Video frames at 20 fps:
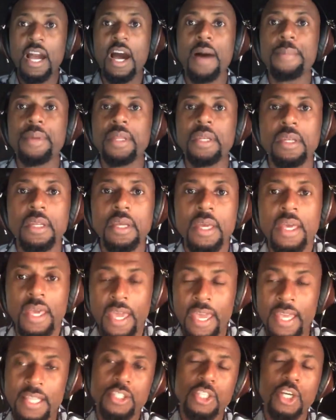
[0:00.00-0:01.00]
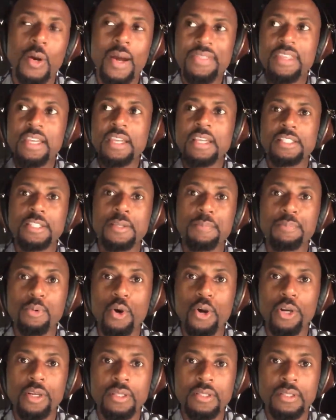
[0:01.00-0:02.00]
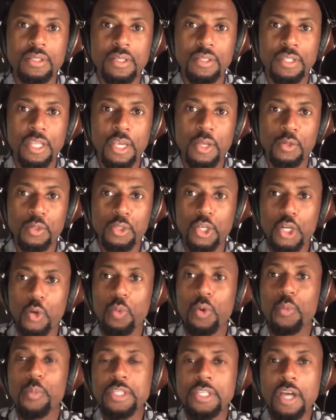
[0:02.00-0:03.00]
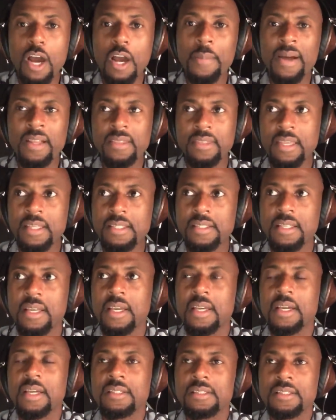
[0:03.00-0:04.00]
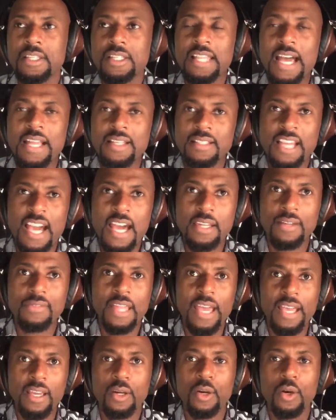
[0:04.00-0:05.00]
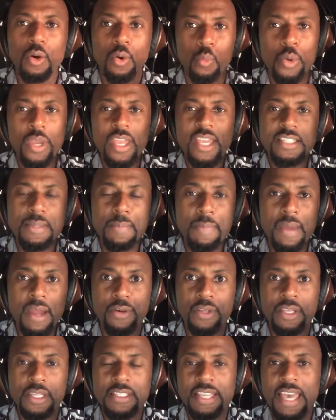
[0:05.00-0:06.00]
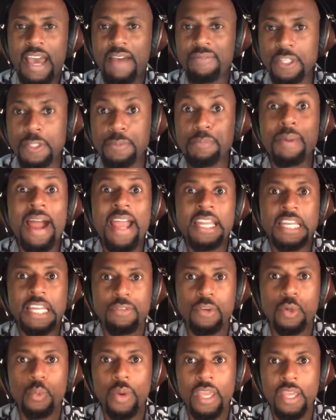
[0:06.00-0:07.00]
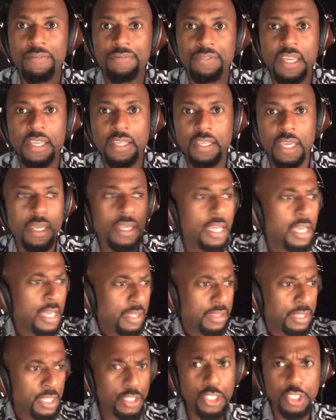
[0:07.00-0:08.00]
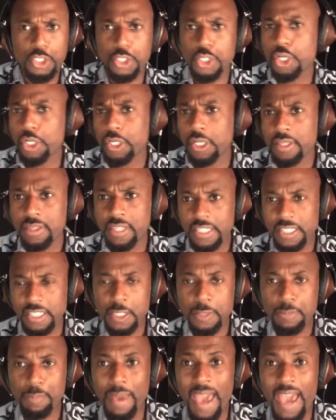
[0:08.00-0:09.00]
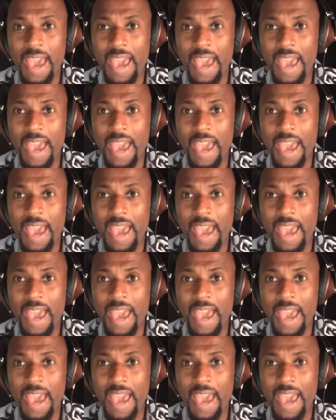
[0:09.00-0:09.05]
in common and so I think it's important that, you know, when we talk about this, to not kind of like we as Americans have this binary way of thinking this is good and this is